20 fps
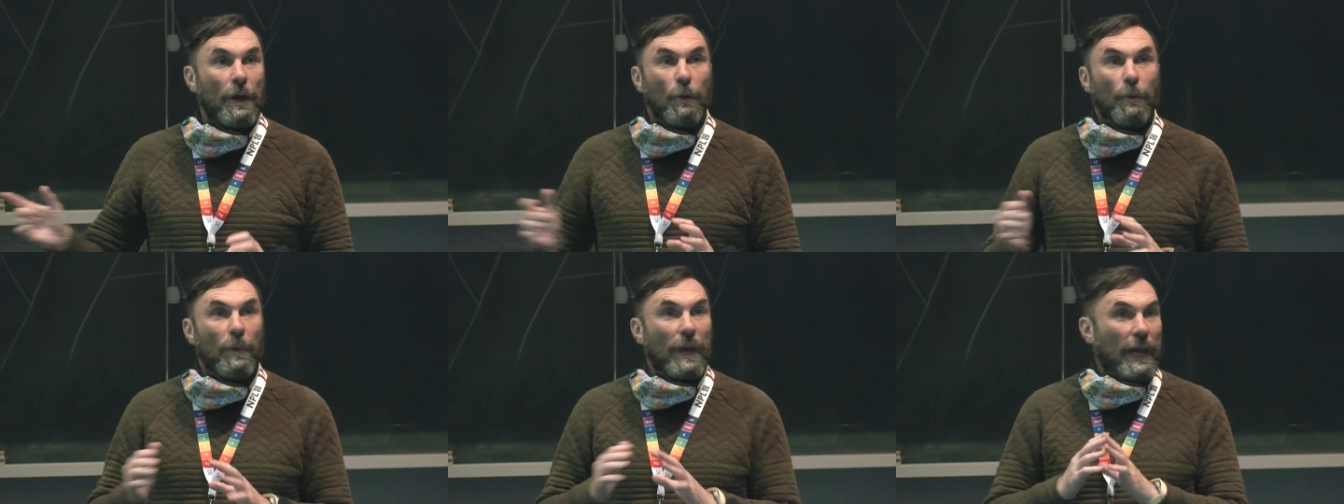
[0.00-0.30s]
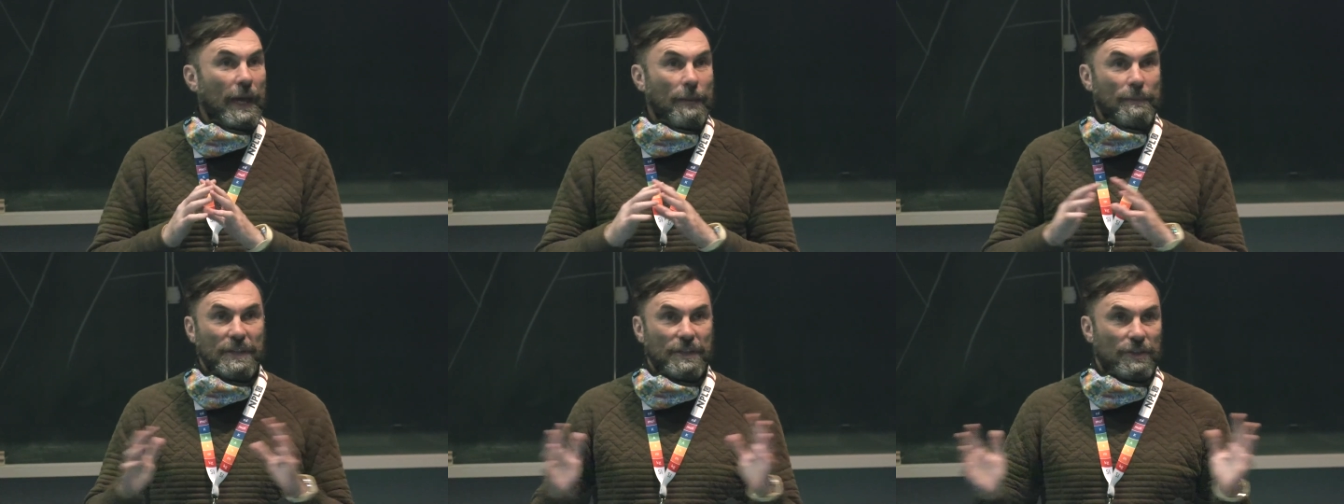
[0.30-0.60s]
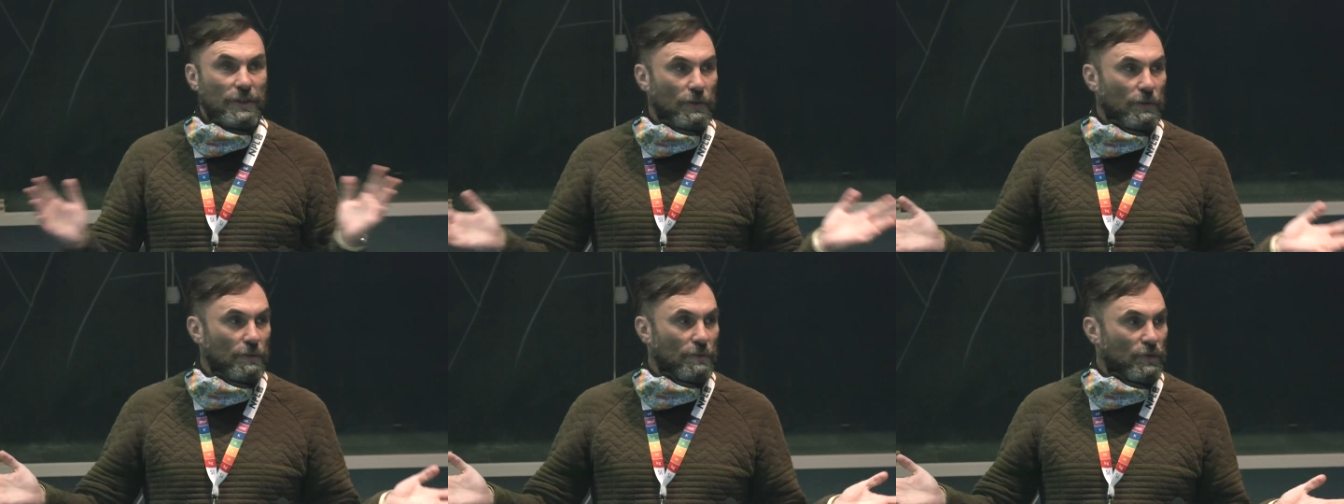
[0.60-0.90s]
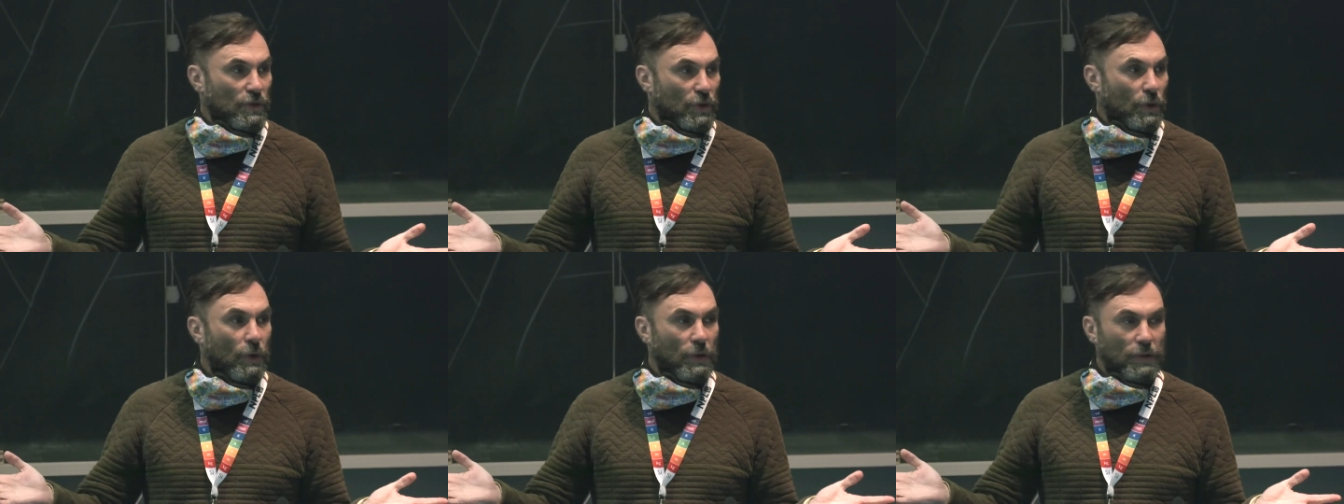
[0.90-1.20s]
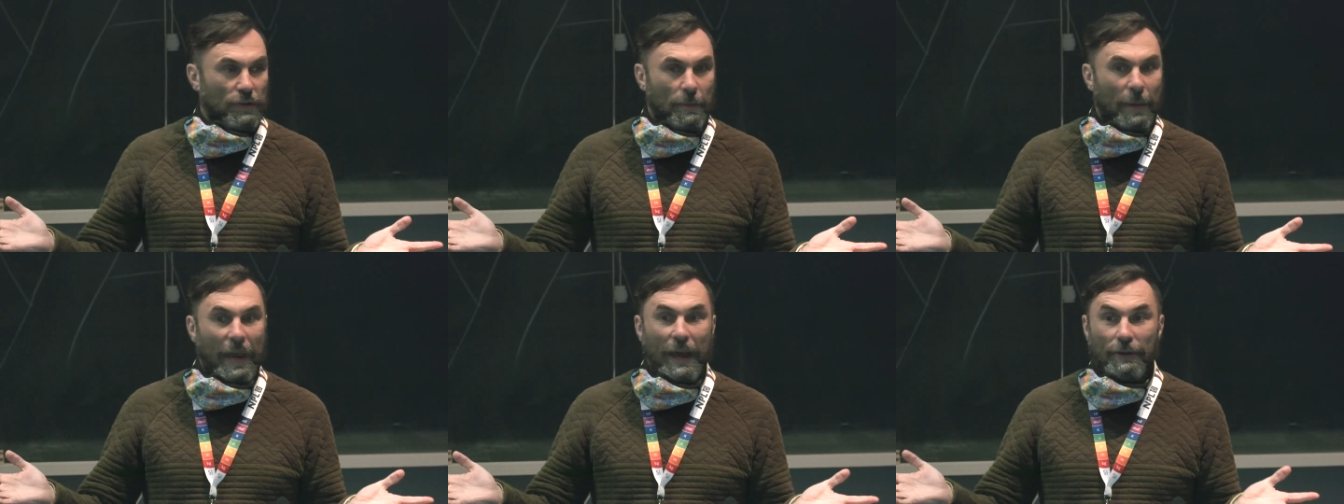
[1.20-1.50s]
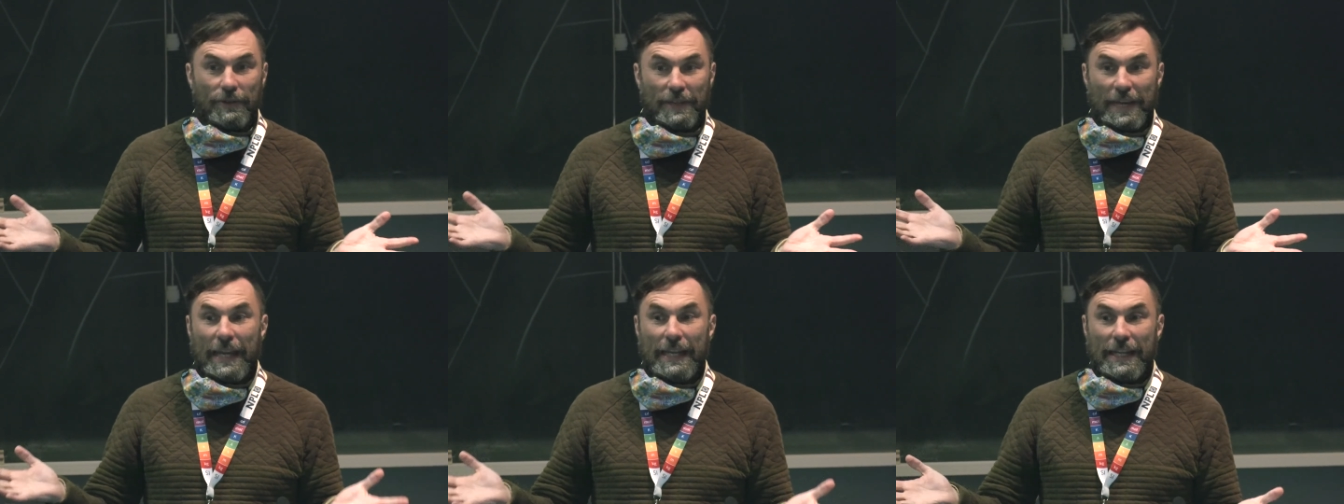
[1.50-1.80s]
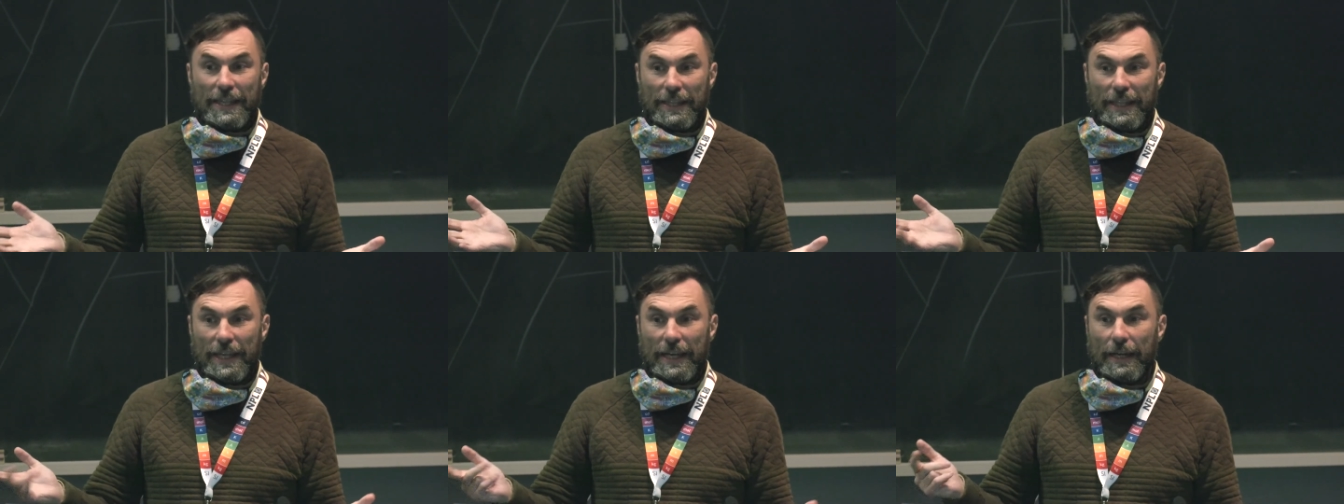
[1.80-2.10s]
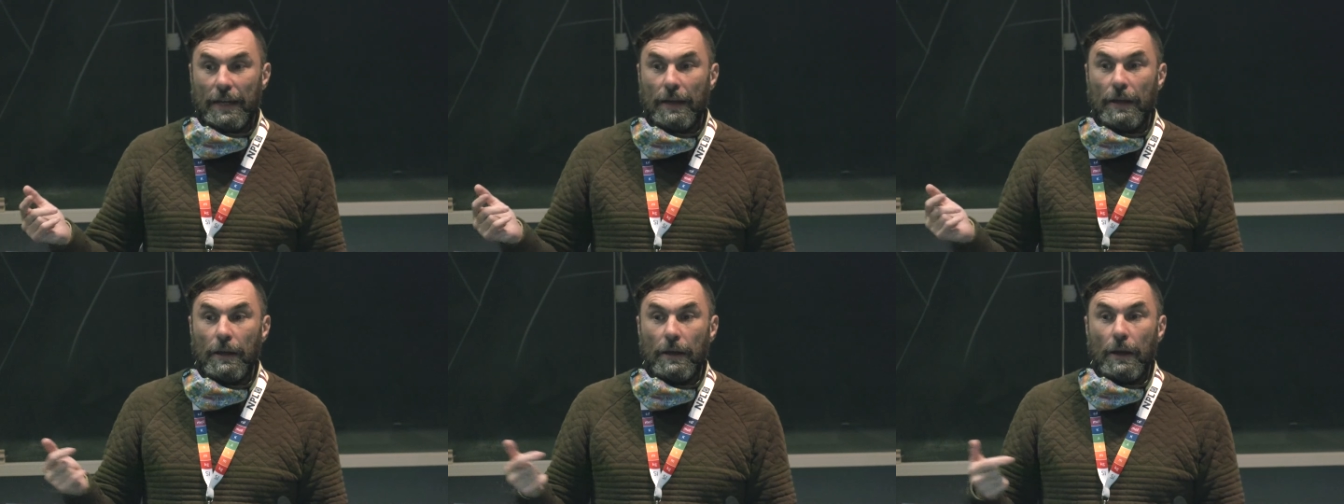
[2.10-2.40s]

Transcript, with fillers: We're happy to talk about anything.